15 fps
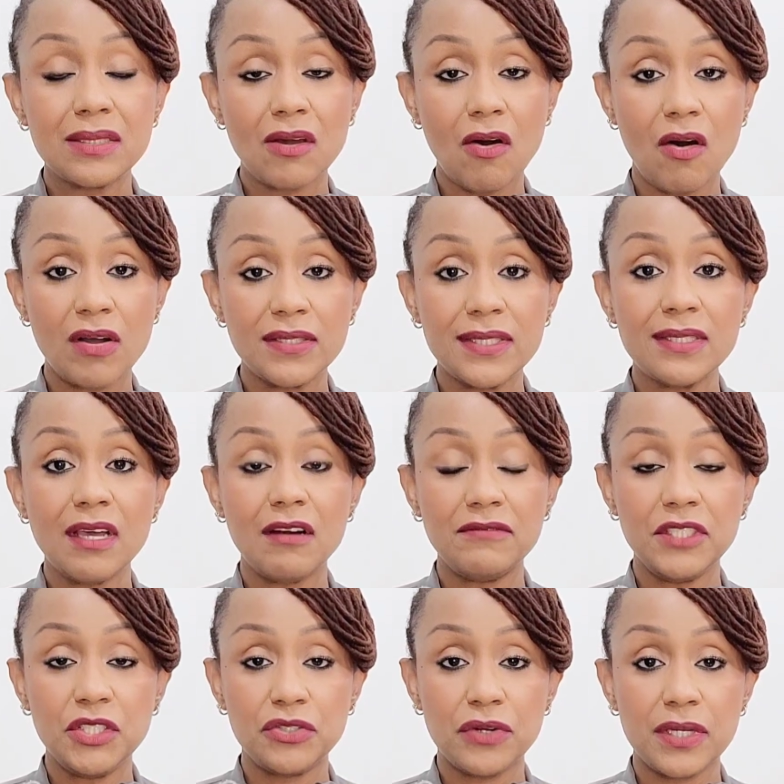costs of the
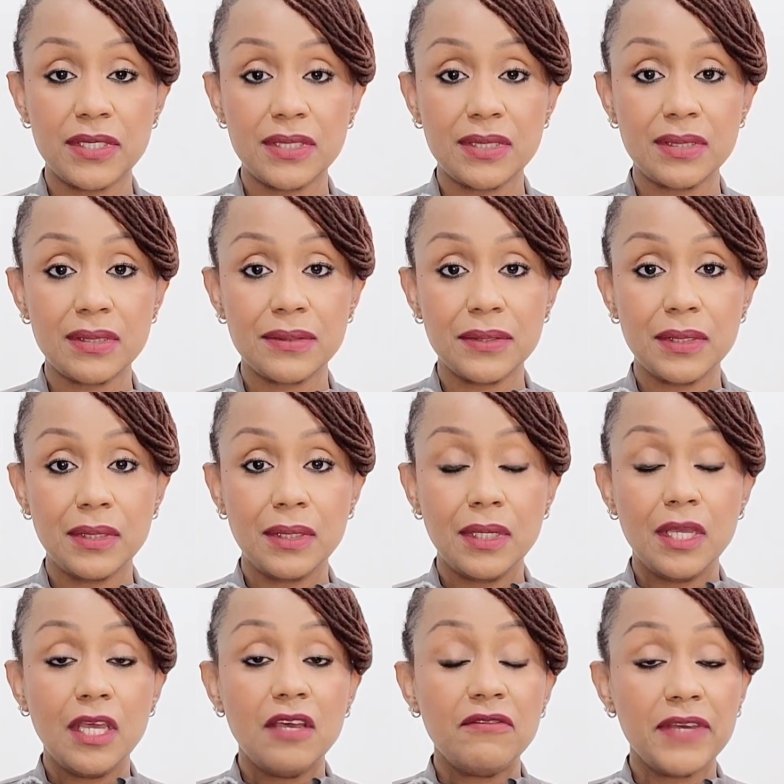trust.
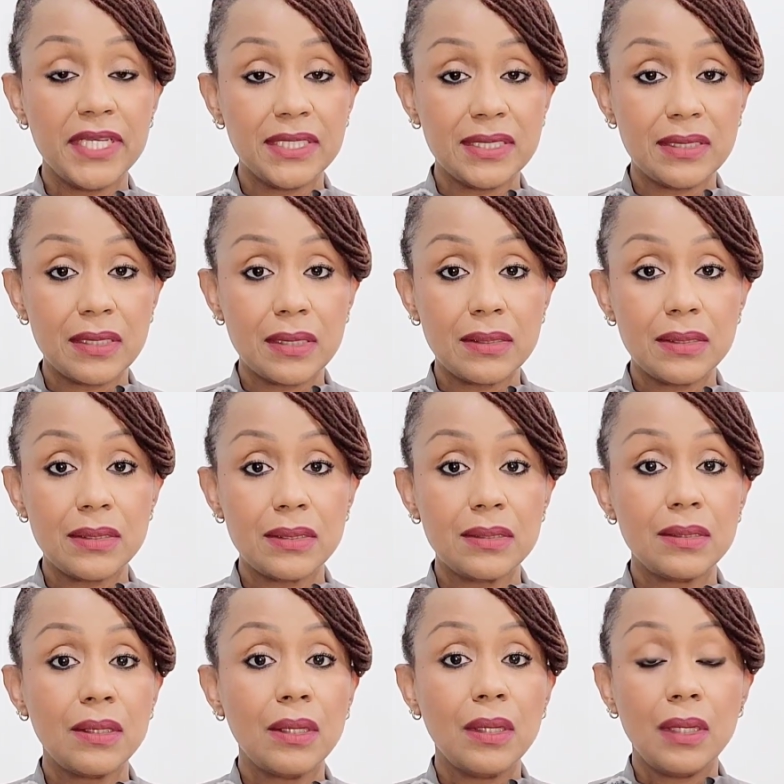For instance,
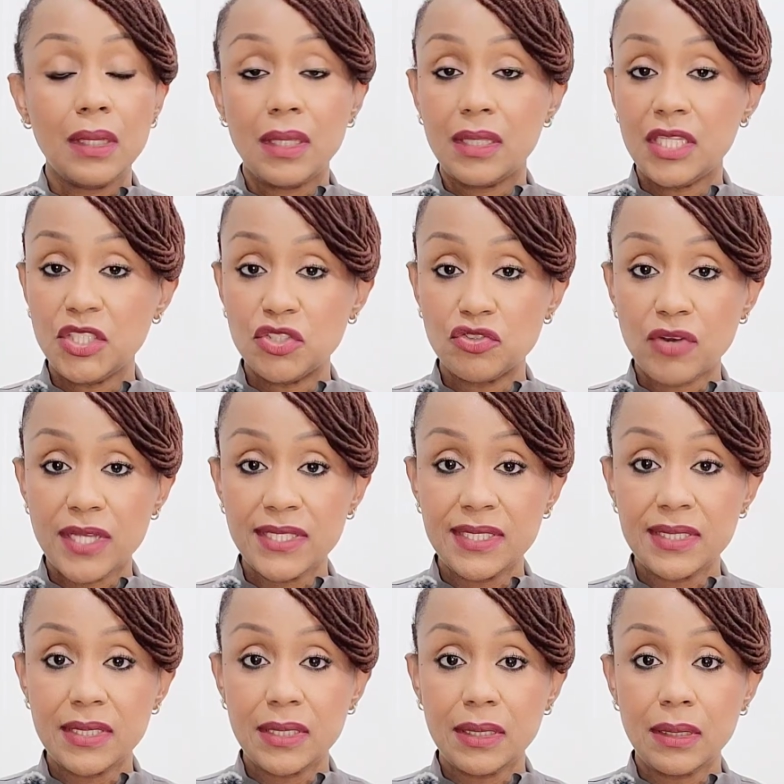the
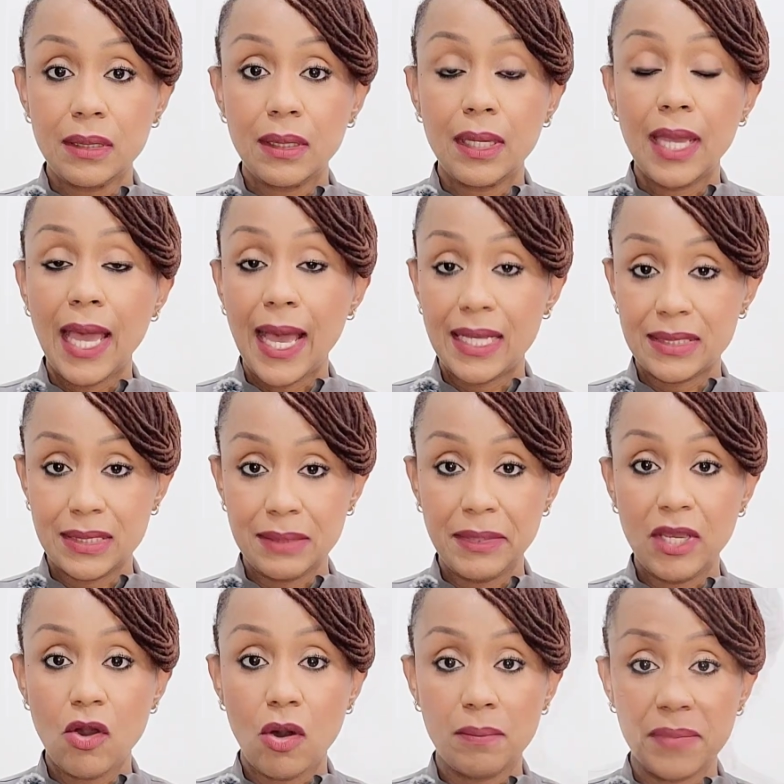trustee has to be
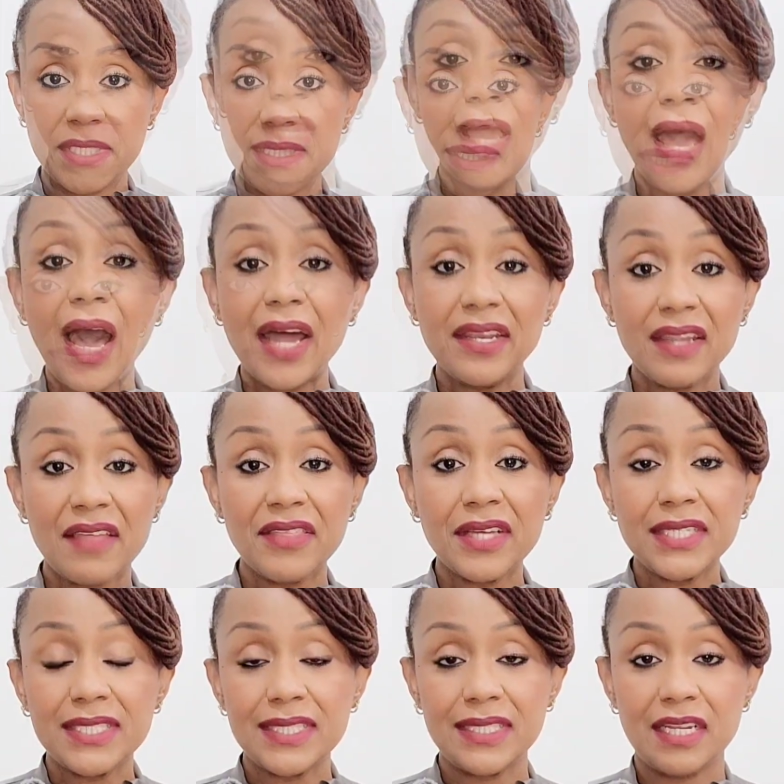compensated. Another
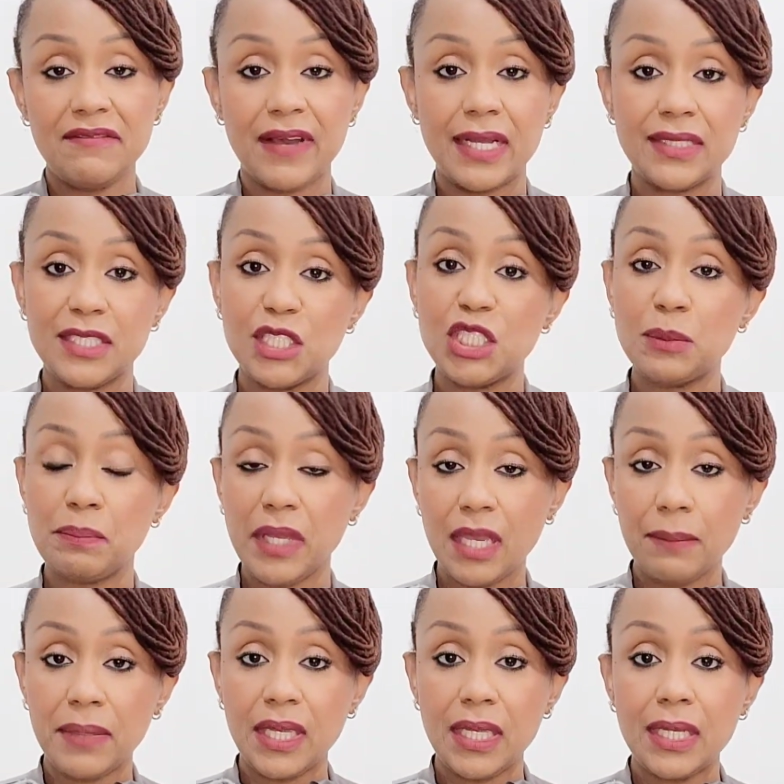disadvantage may
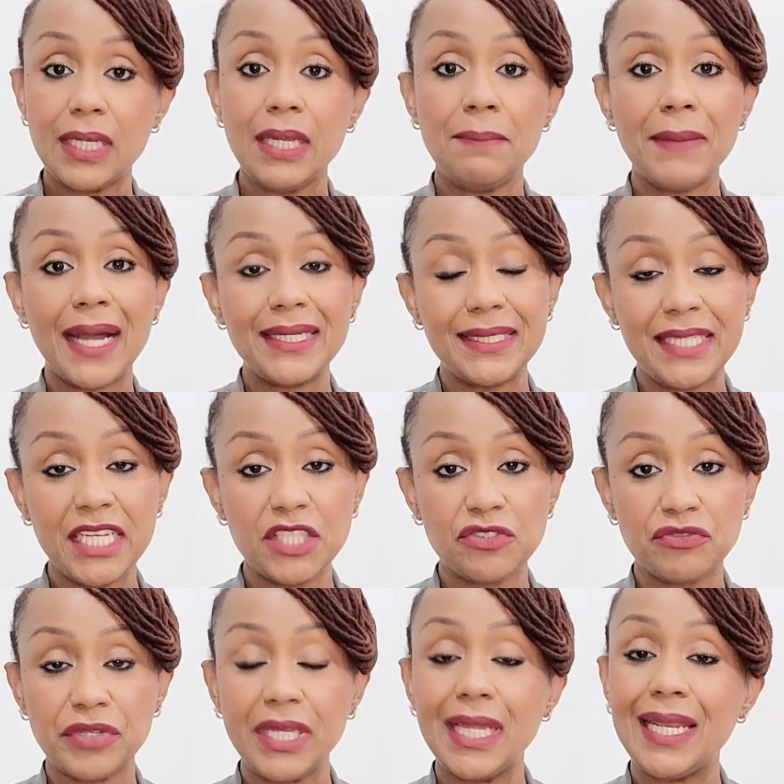be the
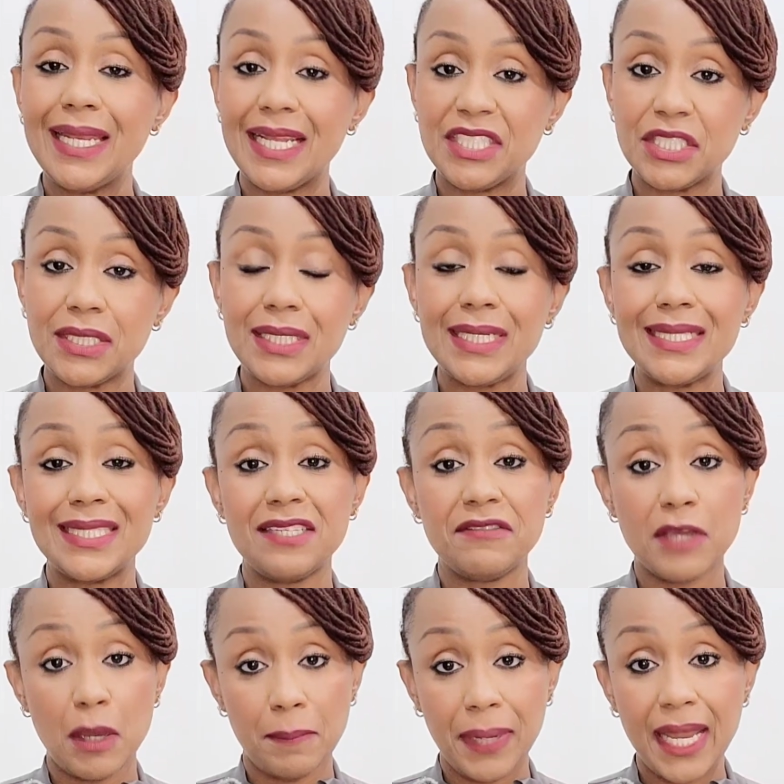mandatory legislative
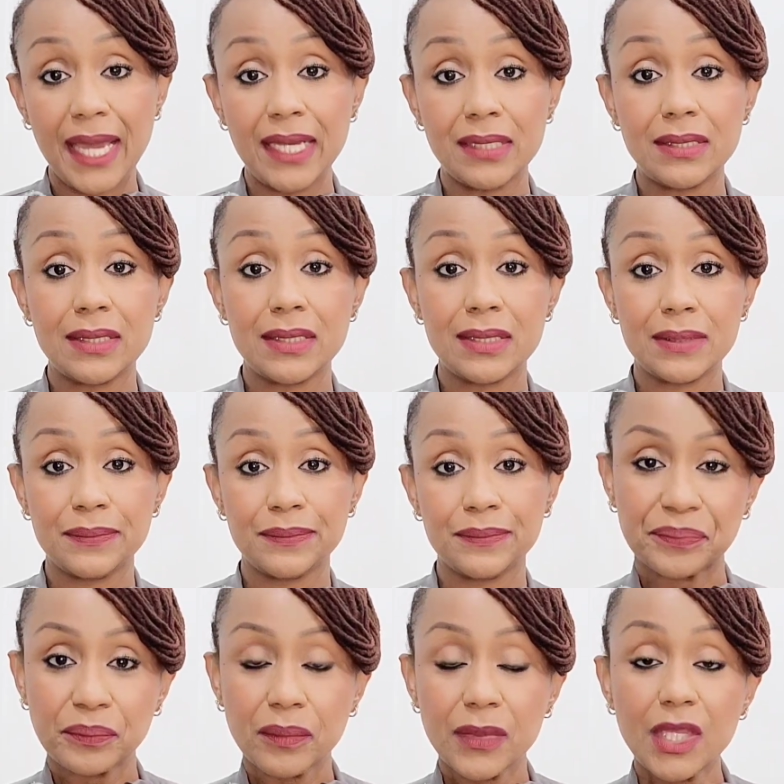compliance.
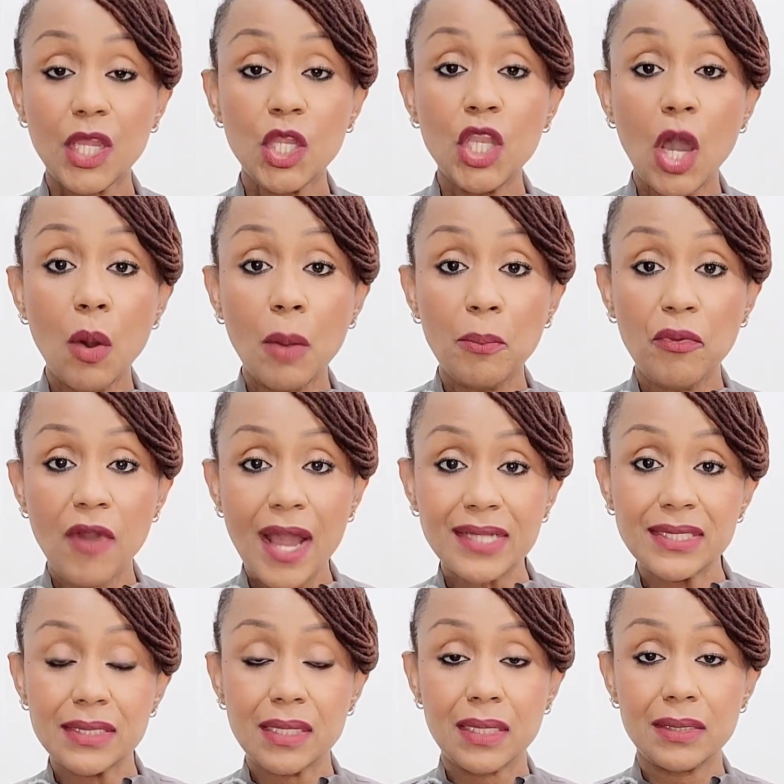Now, a
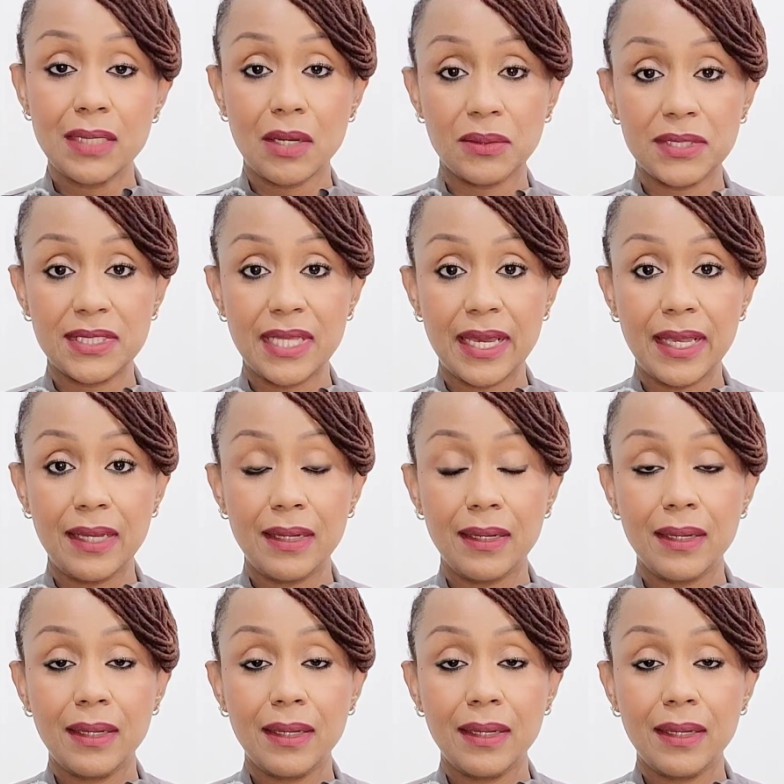practical downside